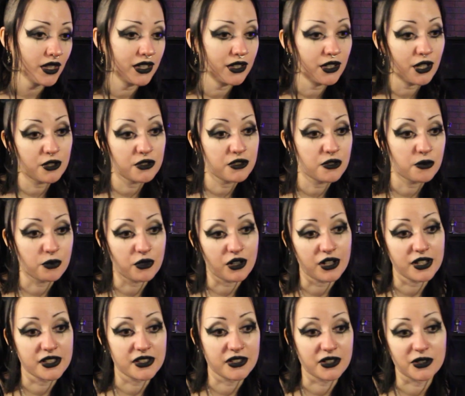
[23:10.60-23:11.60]
no
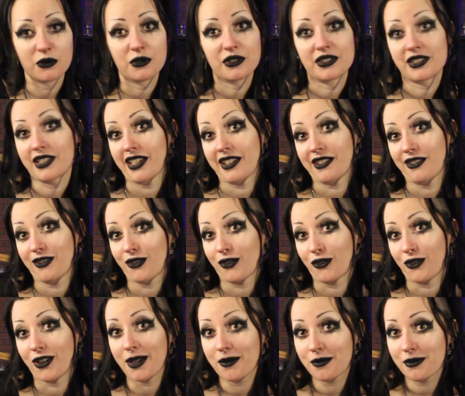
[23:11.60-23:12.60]
surprise it always had
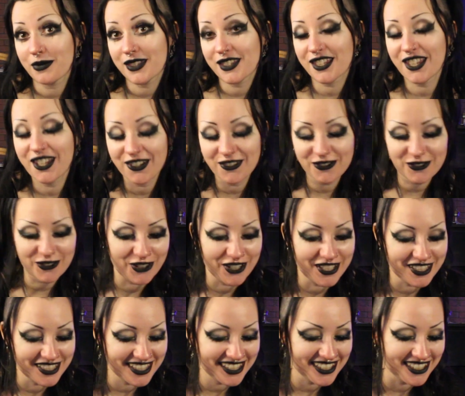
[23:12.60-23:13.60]
thrips, for
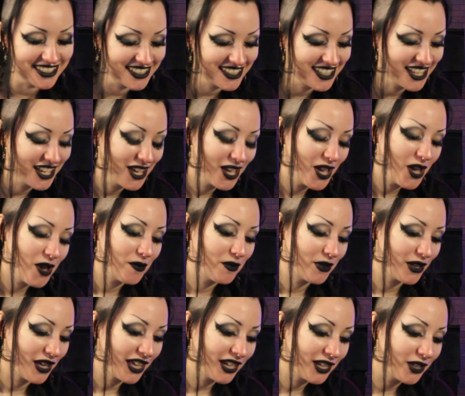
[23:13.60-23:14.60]
instance.
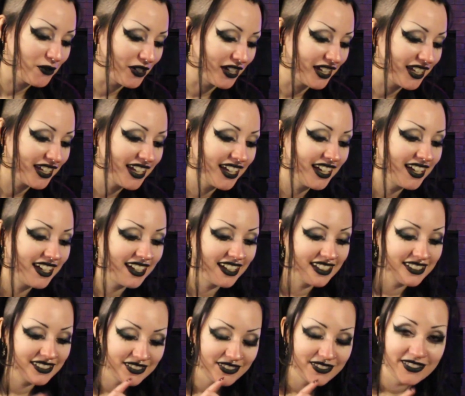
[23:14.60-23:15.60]
But anyway,
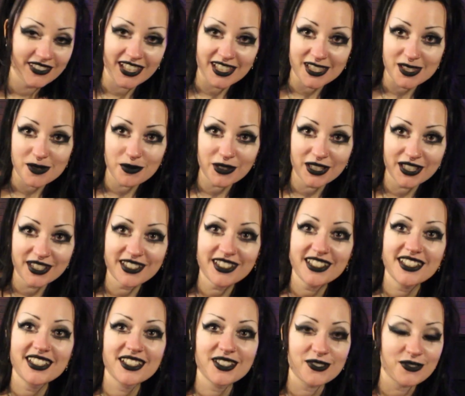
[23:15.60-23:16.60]
that spin
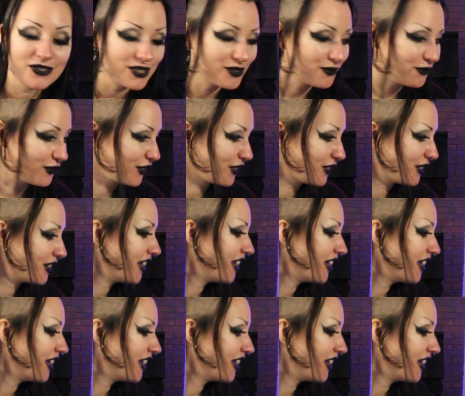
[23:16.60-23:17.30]
was fun.